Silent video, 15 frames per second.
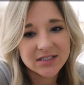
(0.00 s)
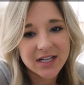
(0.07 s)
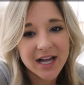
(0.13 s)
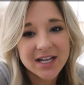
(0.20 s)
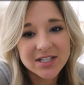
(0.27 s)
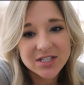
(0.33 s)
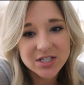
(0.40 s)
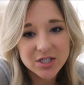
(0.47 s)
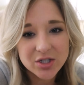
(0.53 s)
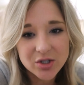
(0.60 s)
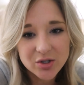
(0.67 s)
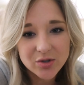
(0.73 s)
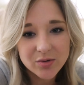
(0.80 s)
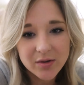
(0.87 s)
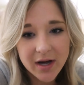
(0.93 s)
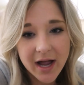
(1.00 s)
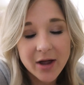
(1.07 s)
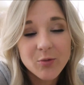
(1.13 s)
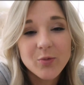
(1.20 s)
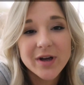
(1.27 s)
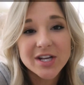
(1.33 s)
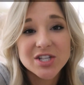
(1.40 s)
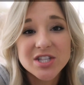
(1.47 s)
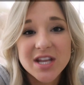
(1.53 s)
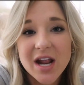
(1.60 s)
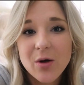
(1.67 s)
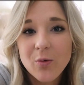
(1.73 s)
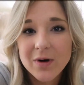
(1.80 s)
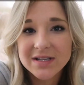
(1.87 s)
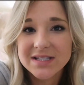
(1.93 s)
I wish that
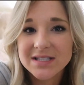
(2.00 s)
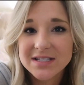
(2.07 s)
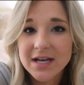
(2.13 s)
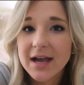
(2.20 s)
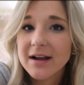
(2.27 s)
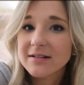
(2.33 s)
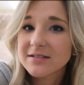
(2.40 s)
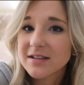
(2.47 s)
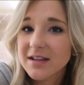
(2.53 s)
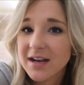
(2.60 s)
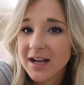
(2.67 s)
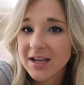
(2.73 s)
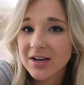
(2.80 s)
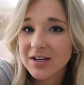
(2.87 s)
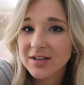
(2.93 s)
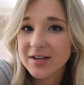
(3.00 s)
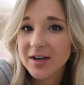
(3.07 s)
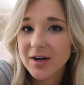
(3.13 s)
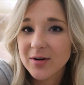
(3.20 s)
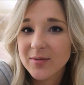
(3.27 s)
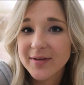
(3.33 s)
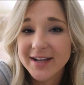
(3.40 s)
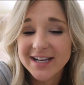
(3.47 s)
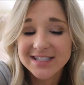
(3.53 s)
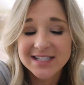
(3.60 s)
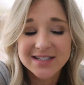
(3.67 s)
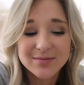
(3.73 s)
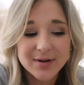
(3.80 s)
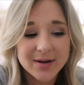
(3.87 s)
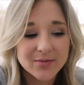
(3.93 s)
I wasn't tired so that I could go. I guess
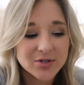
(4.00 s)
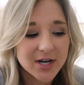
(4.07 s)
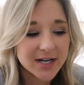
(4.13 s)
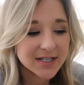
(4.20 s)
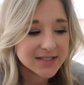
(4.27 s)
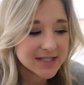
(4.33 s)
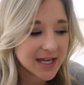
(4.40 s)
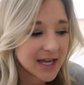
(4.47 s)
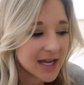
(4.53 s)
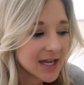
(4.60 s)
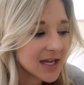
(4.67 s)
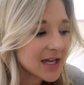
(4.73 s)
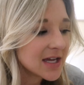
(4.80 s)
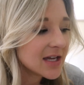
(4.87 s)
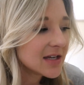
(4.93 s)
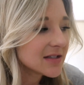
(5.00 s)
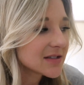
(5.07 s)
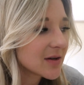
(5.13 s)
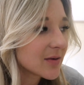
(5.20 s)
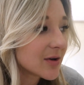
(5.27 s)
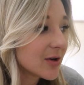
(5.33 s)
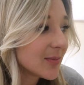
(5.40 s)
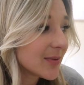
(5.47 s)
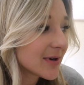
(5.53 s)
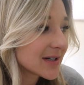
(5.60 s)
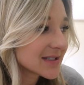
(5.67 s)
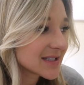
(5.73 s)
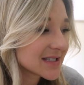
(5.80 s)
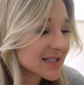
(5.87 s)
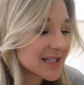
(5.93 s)
that's what I'm trying to say. So Cooper
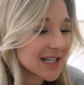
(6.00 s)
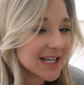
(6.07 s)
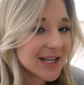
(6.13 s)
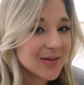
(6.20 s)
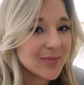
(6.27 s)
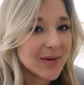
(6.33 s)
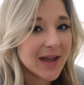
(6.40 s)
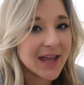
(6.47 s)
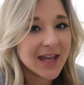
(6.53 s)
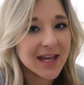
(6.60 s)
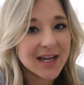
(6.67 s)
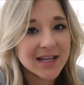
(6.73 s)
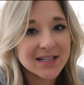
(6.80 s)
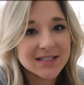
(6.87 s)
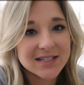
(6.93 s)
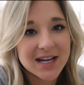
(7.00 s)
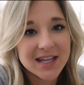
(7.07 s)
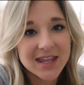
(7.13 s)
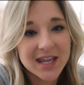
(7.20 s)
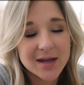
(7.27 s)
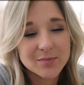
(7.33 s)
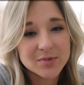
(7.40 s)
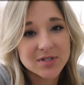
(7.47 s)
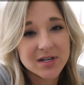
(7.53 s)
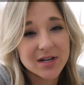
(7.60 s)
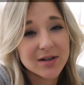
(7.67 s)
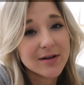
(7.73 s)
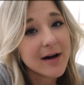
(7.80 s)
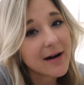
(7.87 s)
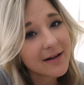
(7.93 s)
is asleep, and I think I'm just
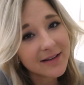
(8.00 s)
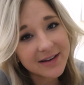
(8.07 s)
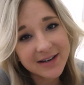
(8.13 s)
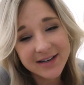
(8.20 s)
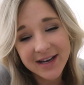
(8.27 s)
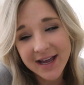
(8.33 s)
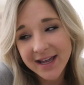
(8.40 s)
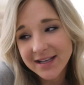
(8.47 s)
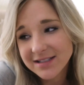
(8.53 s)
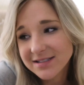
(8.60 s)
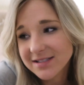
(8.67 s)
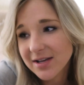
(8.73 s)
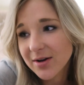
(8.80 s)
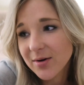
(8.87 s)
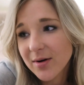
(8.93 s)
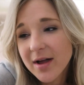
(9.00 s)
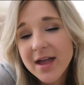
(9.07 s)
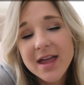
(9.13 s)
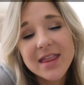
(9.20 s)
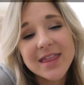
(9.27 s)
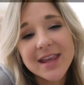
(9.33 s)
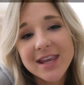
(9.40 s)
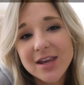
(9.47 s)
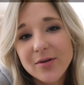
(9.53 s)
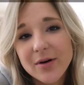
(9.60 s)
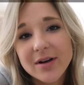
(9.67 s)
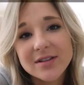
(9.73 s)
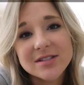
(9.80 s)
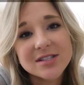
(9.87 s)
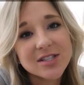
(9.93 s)
gonna call it a night. So thank you
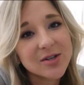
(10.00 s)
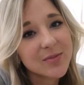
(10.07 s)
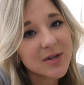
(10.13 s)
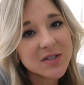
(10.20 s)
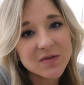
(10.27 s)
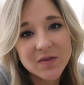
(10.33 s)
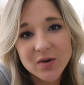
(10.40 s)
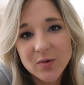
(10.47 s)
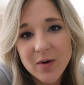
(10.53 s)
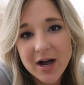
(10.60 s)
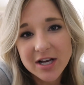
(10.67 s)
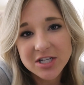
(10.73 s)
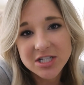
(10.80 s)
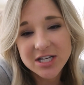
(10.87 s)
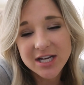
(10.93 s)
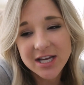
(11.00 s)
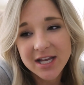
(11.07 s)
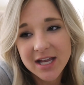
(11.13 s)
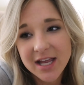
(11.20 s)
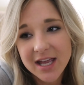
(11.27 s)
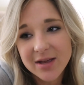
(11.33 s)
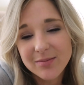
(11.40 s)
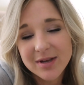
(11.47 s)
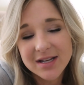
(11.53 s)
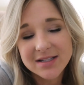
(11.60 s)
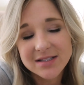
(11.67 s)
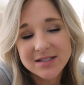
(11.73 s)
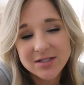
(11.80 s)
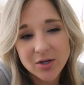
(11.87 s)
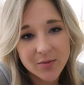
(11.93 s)
all so much for watching. It
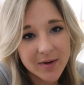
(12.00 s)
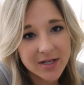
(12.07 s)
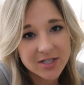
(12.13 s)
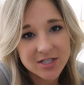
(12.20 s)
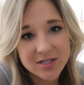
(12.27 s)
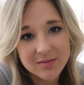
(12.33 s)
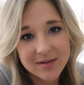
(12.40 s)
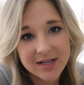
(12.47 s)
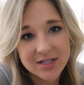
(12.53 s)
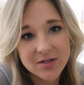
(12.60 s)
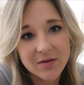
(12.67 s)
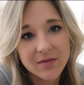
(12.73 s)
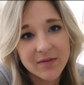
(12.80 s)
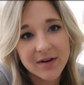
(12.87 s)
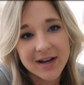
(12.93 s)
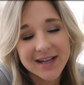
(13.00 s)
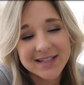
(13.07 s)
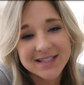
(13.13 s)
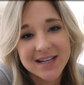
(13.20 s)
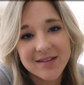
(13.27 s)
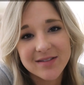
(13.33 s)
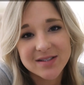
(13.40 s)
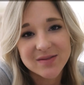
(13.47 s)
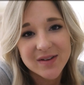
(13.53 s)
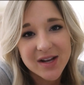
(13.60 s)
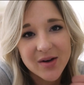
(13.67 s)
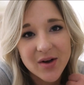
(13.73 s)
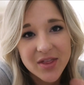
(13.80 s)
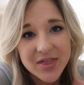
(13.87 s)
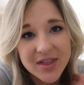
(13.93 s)
means so much to me. Don't forget to give this
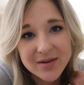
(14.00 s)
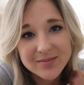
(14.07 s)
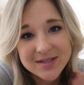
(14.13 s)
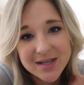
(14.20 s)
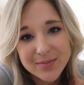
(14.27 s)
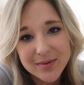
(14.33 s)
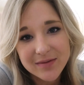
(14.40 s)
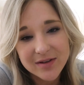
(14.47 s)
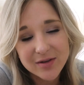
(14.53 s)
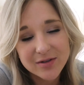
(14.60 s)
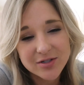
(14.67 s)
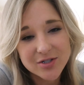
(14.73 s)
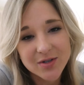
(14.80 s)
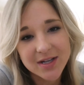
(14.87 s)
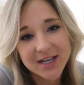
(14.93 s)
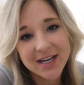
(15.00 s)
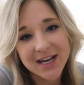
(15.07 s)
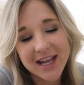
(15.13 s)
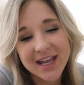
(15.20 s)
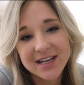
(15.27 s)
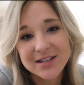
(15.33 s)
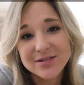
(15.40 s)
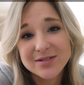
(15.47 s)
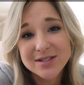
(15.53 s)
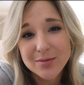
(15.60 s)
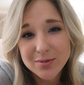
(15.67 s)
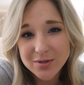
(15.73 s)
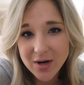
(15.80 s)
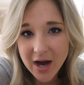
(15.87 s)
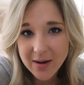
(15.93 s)
video a thumbs up if you enjoyed it, and do
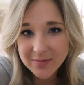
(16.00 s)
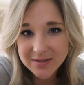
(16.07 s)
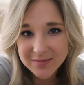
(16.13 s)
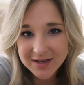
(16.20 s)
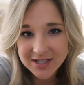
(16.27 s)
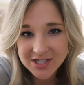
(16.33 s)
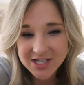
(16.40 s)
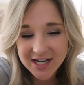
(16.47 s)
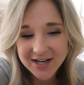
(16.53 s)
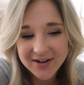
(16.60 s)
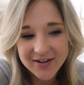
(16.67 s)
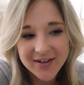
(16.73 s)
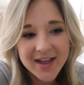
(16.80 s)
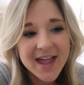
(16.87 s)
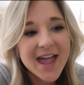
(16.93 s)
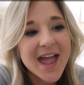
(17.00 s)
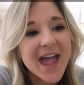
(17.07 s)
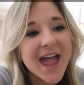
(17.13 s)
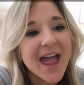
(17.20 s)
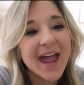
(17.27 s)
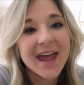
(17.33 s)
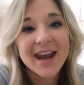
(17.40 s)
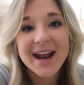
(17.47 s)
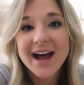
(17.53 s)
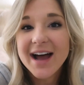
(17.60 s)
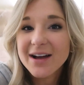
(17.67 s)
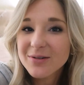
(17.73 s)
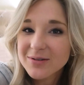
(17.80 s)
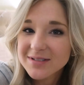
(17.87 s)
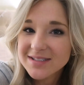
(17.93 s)
subscribe to my channel, and
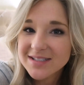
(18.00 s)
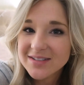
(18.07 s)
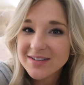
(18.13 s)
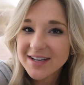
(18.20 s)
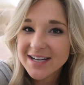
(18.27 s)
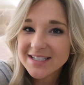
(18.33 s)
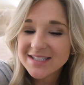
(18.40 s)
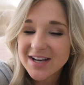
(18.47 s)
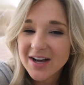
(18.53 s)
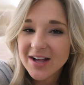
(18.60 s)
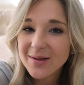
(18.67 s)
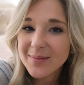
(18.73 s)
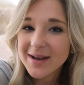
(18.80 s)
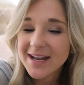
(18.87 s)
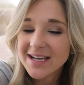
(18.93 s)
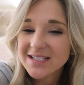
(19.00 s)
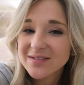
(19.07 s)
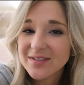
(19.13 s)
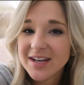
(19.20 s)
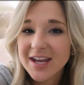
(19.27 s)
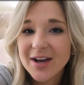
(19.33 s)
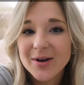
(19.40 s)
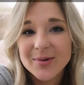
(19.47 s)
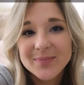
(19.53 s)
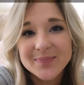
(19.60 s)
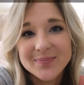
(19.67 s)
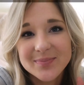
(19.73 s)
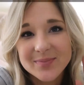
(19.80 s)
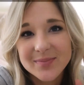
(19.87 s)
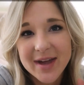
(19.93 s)
I will see you guys all in my next video.
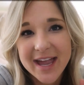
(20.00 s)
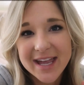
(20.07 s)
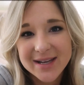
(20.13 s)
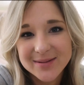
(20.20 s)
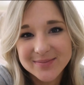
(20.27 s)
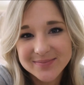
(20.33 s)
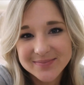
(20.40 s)
Bye.